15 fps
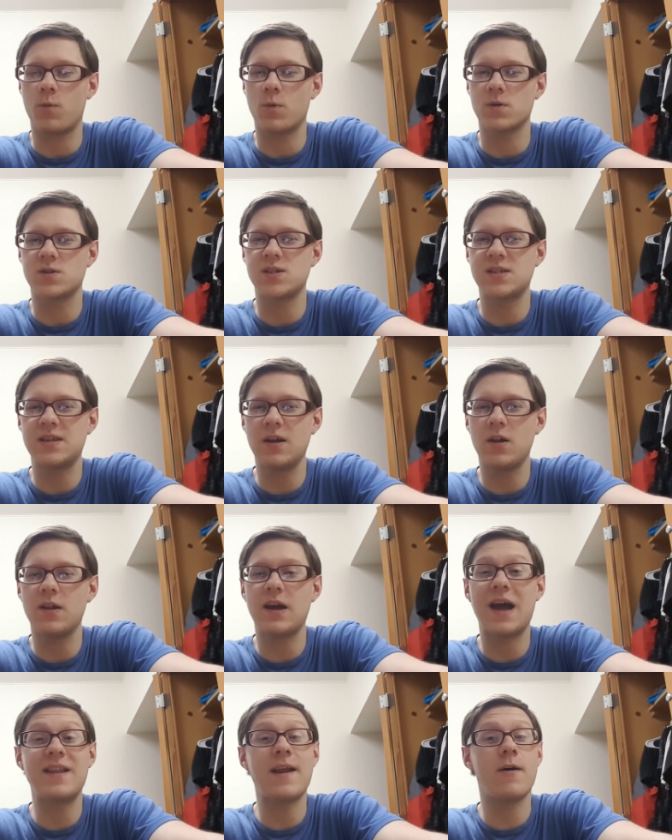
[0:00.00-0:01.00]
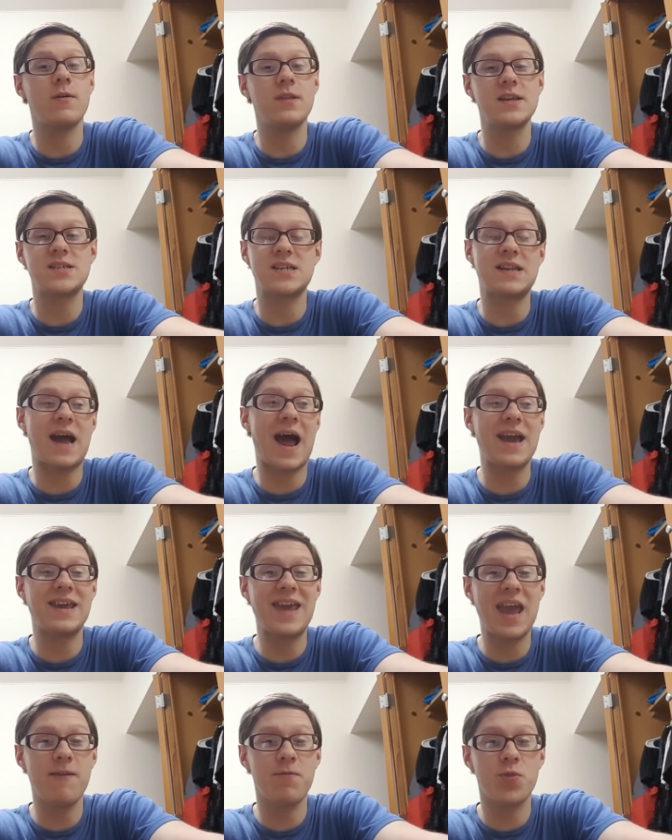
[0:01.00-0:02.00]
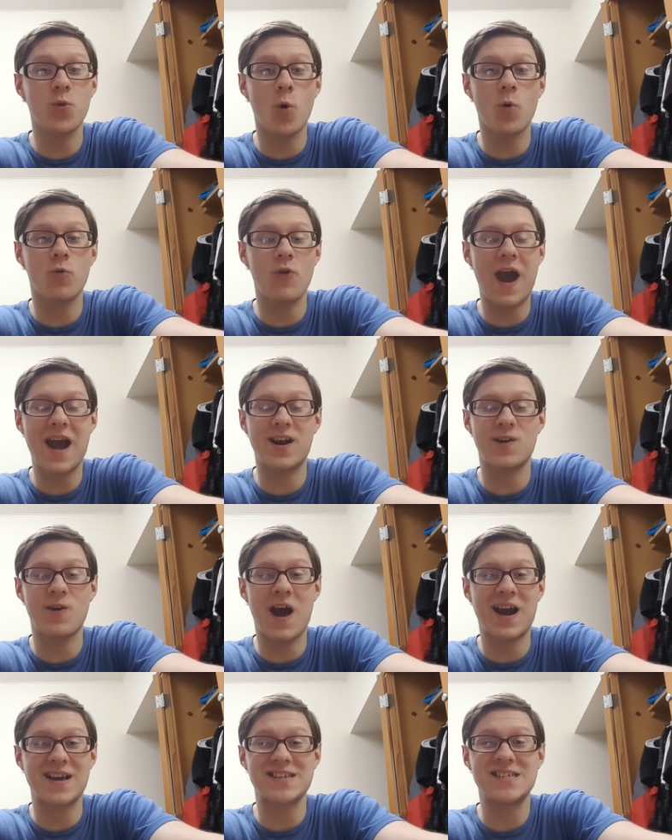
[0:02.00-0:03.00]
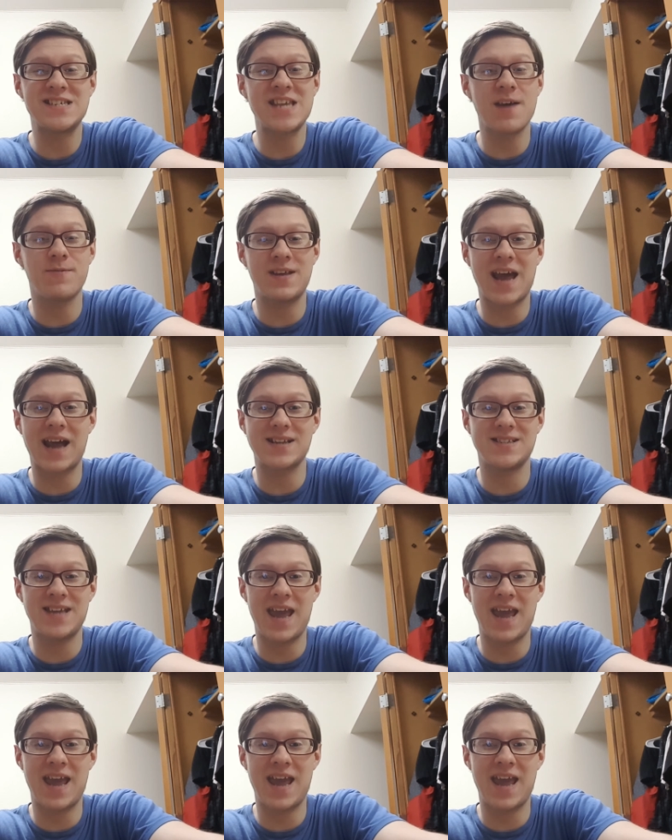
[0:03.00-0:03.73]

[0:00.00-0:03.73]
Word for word: We're still and now listen, I gave Thor Ragnarok a 7 out of